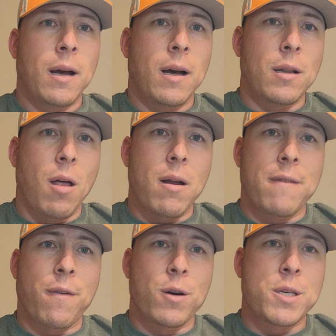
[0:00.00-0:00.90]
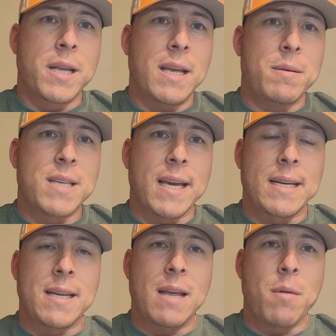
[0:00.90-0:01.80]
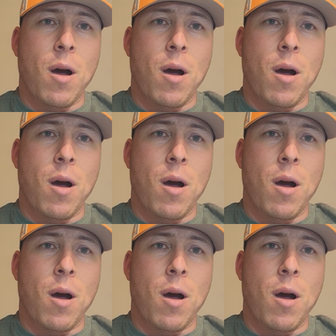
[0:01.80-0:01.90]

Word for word: a lot of first team, second team,